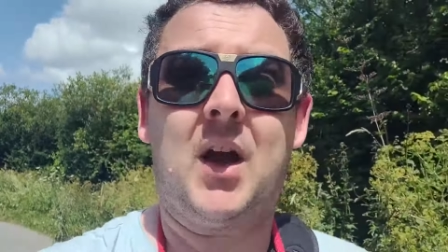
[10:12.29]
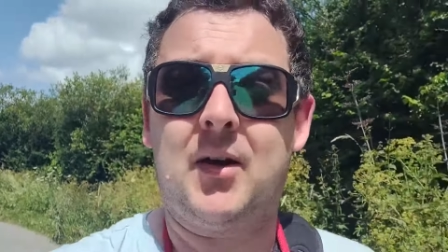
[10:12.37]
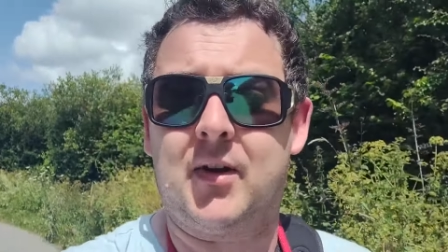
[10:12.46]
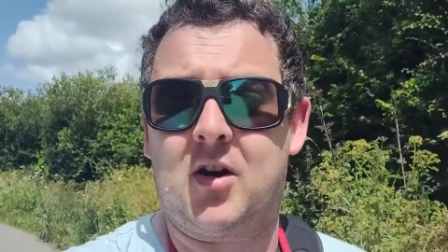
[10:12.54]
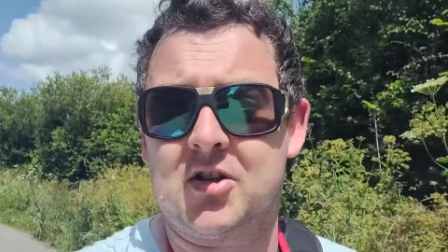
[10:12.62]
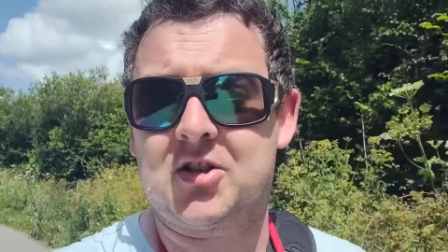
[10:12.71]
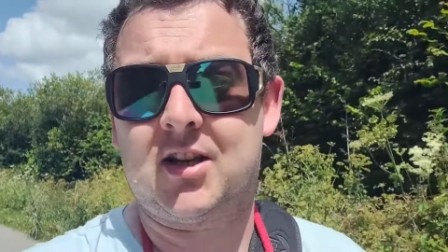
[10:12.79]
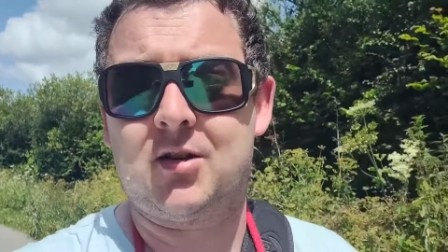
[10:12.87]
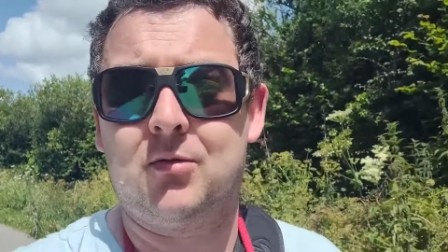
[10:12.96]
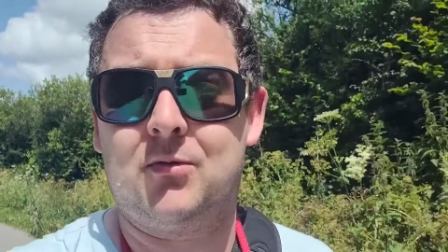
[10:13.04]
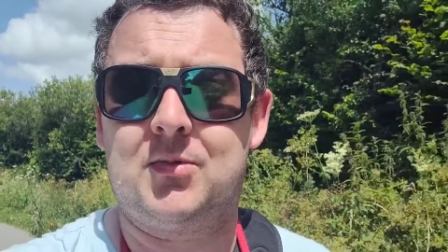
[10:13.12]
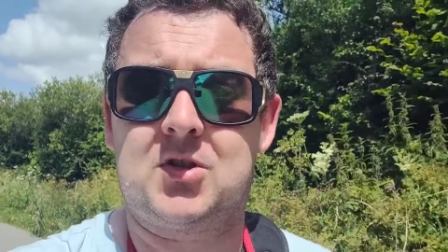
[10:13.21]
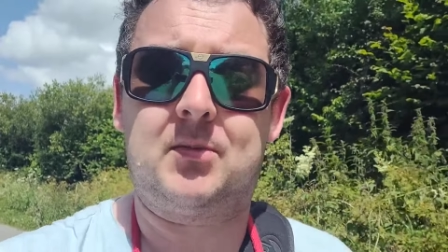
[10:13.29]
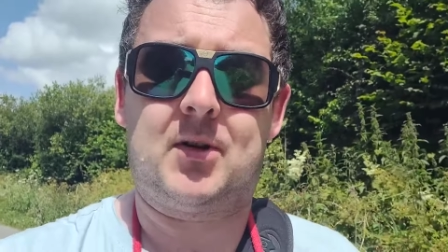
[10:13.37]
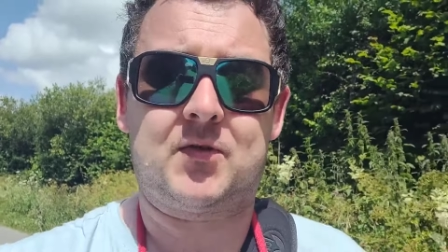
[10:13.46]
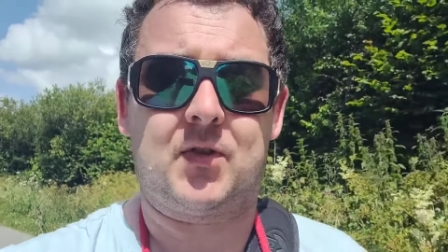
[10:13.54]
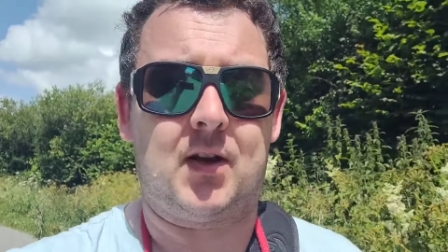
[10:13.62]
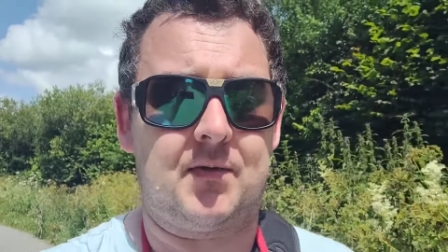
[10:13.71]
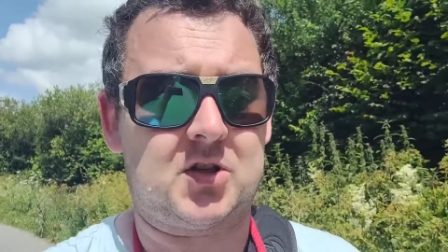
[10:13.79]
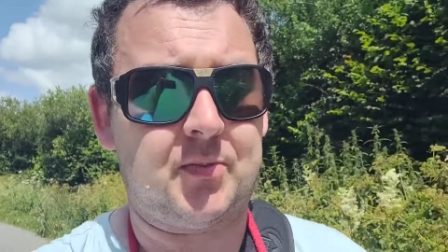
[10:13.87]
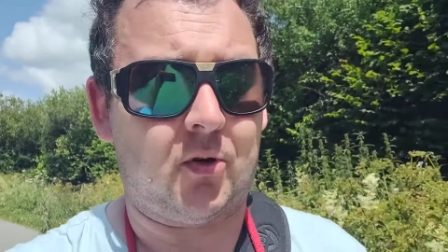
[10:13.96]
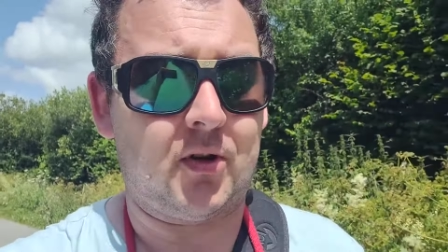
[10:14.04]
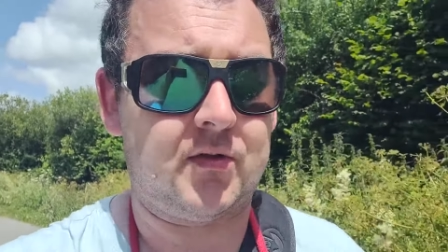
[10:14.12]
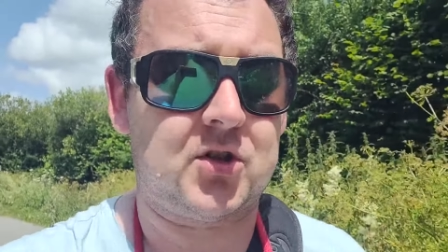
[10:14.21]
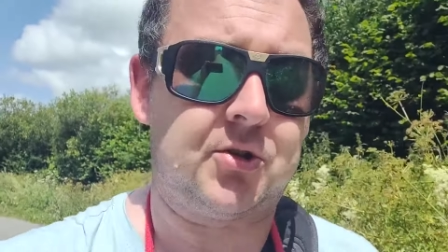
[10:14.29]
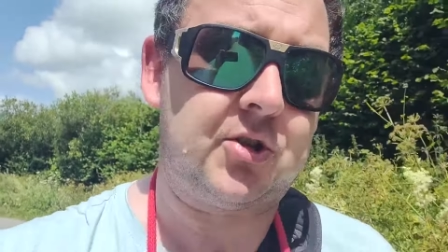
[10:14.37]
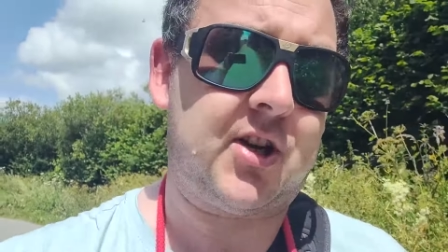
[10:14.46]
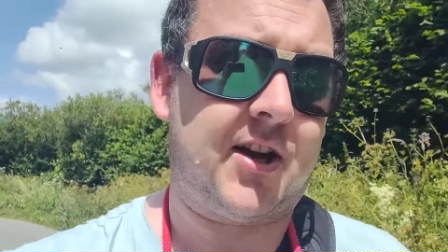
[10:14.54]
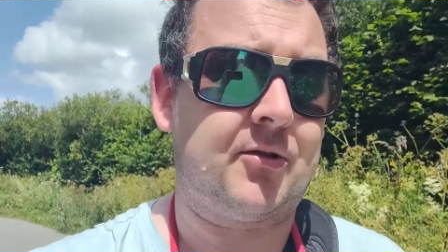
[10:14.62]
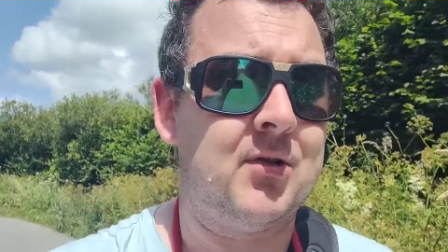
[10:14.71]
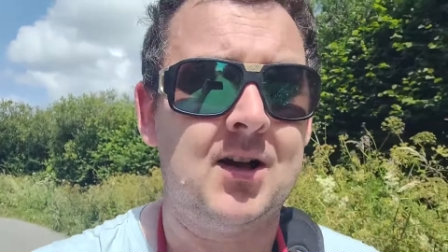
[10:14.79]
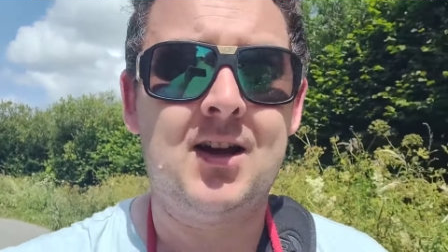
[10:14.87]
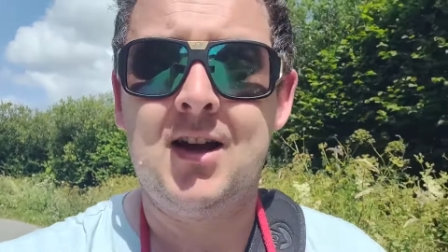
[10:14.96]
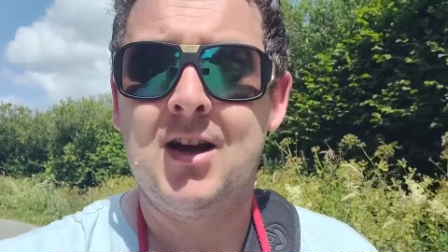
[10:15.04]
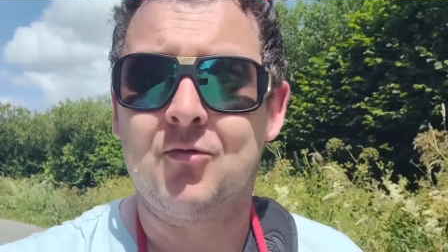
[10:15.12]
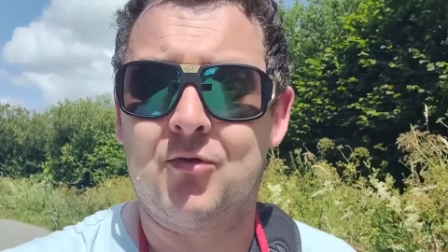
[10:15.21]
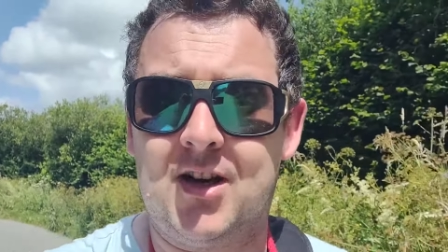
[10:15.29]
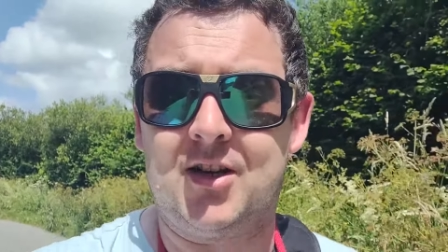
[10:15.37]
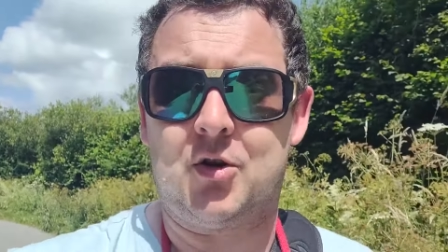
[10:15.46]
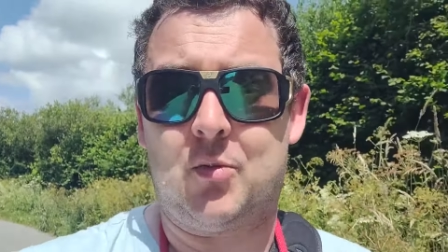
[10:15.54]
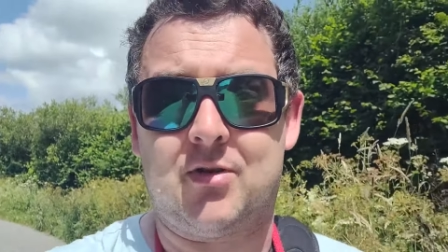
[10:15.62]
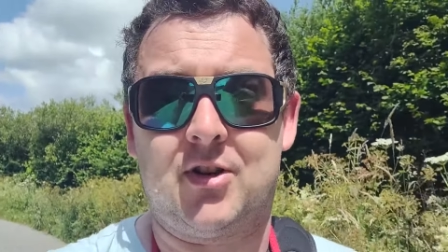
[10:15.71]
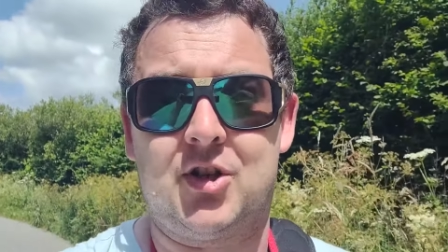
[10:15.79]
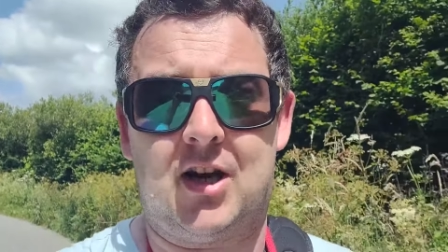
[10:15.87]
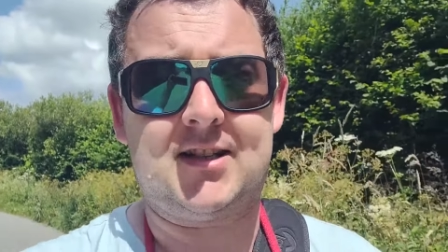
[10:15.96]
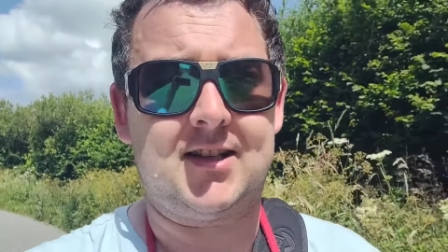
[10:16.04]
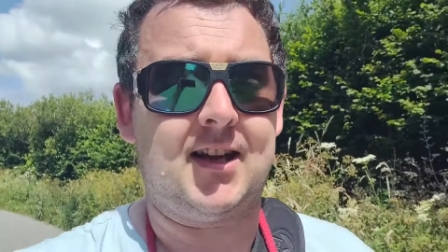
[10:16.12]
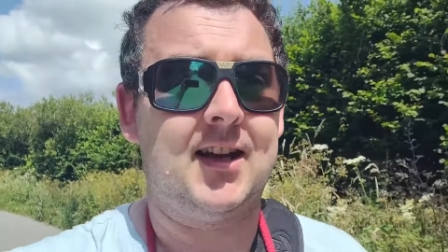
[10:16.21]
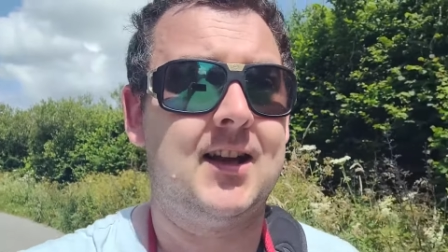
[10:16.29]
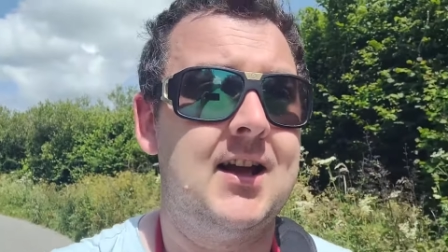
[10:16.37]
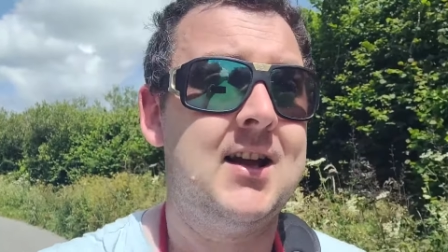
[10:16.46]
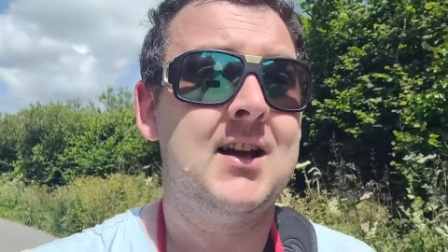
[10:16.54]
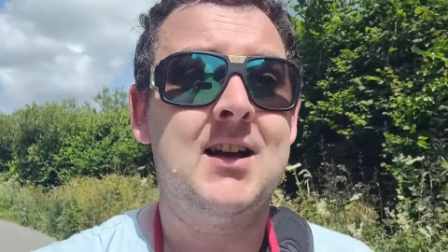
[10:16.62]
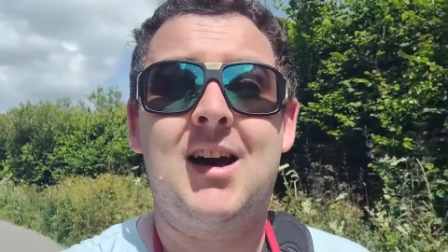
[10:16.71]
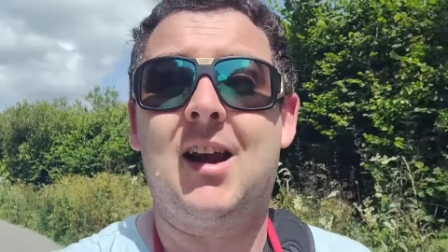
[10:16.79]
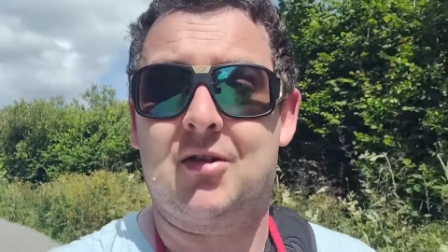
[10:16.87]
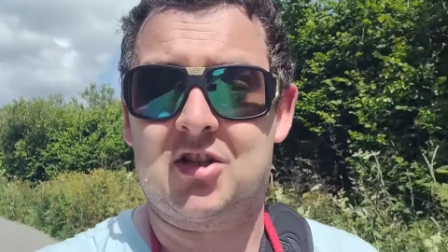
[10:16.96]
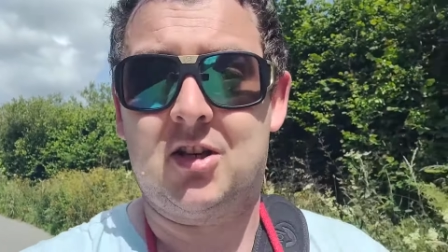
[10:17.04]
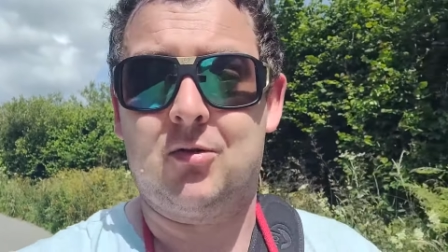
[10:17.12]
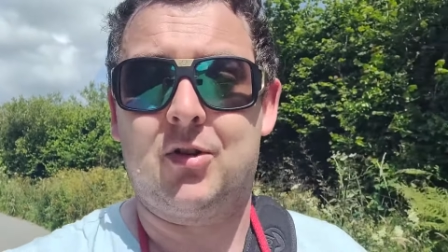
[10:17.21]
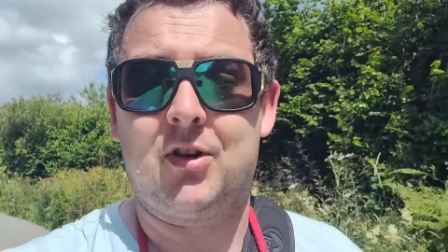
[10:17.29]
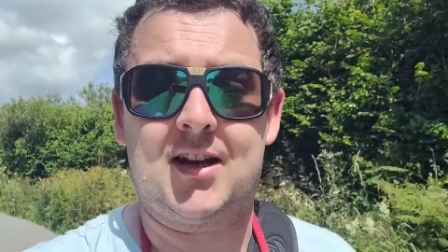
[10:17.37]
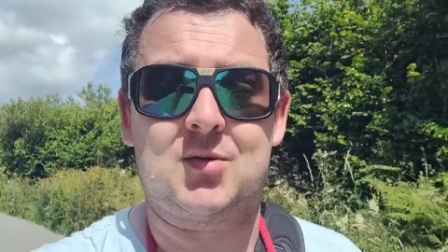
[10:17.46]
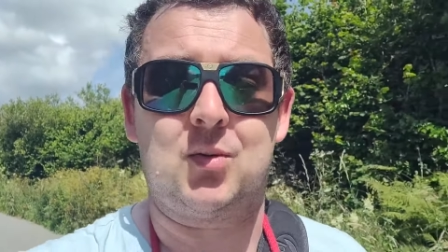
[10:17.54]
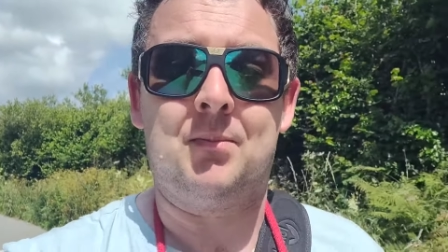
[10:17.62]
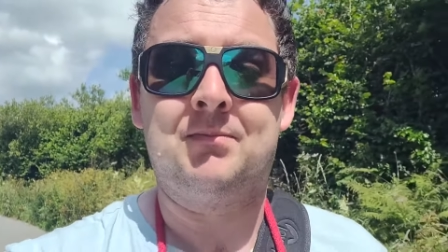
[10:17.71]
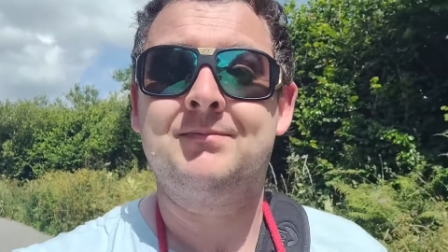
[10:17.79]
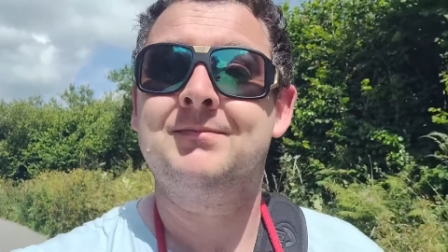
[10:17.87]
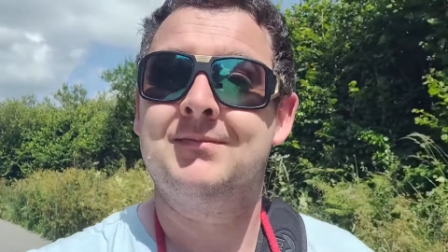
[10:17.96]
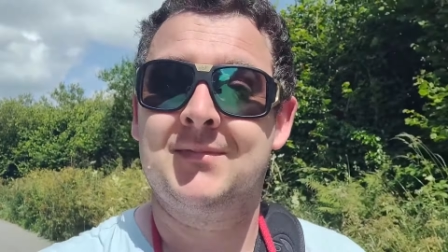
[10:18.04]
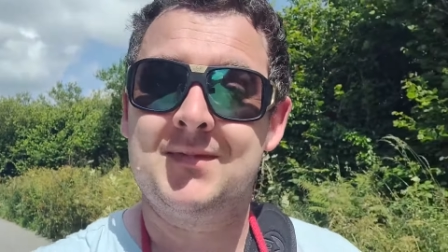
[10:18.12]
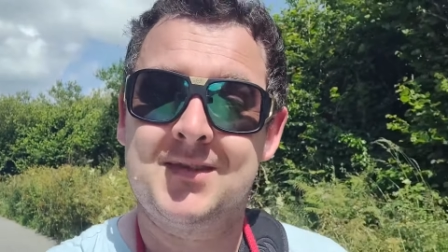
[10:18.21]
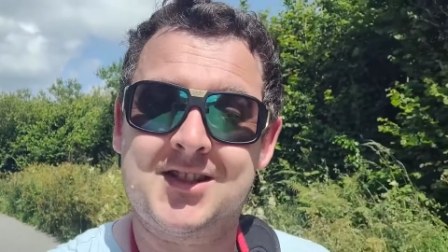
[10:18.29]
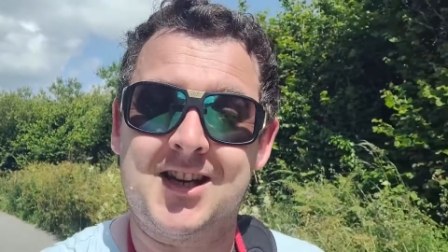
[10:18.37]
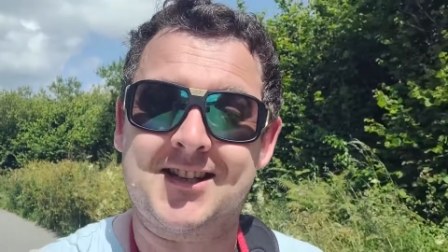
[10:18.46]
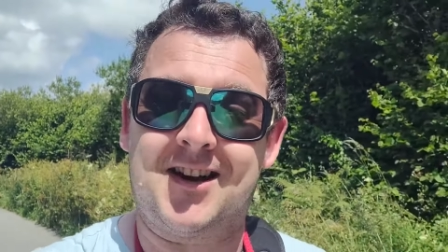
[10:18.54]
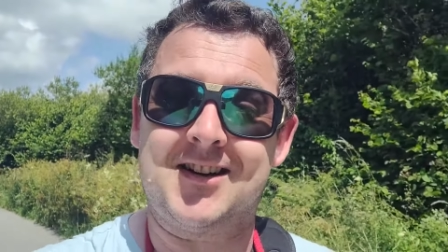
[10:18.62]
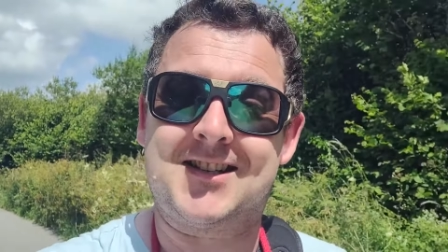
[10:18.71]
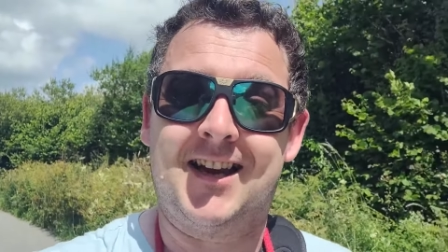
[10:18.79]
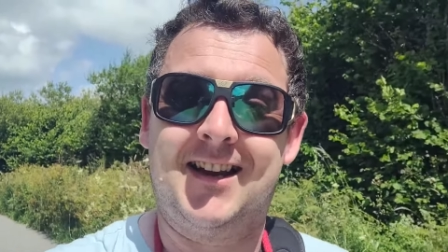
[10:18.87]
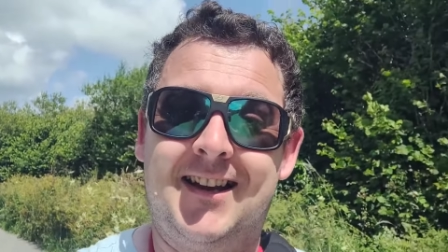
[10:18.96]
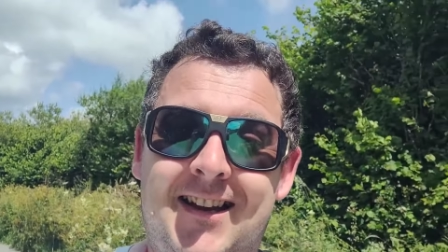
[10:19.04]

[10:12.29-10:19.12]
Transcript: Anyway guys, thank you all so much for the love and support that you've shown the channel, really do appreciate it. I'll see you all in the next one. Cheers guys.